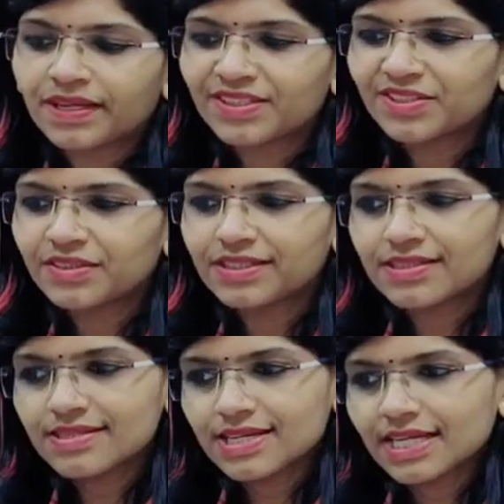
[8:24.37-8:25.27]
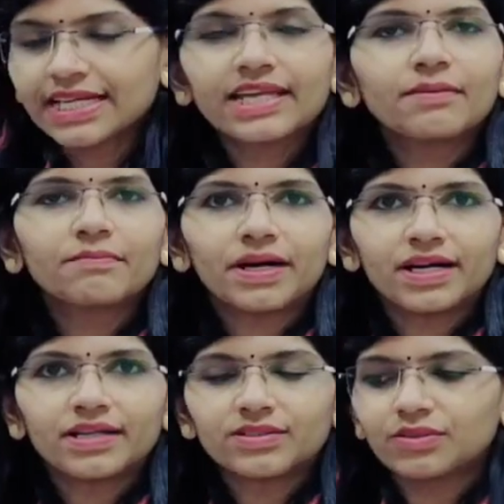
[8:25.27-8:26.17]
So this is the content
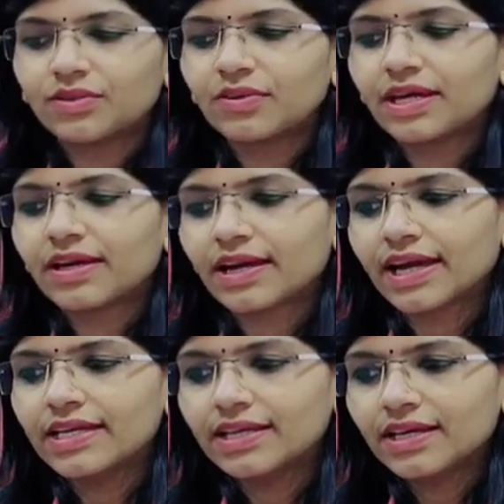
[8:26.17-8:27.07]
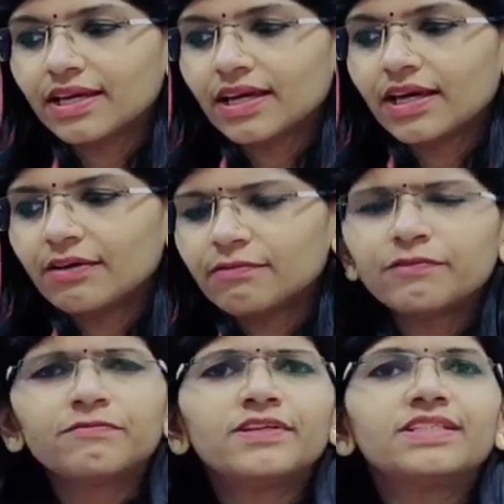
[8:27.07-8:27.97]
part. So you can write, and
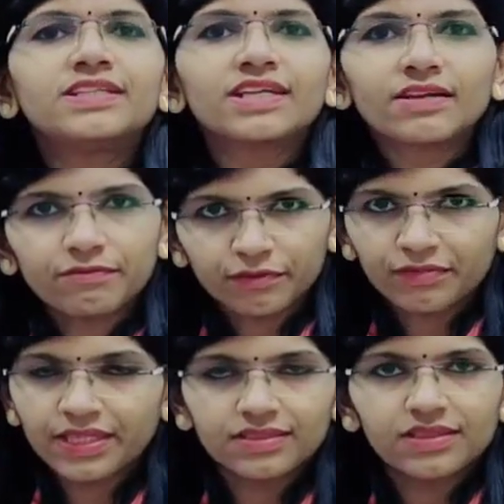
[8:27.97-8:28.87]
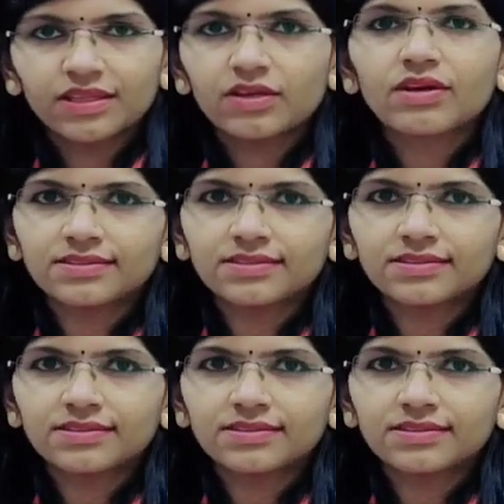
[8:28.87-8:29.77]
for further information, you can
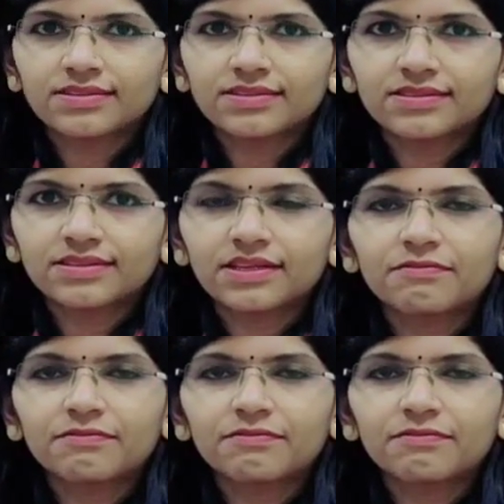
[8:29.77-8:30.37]
contact us.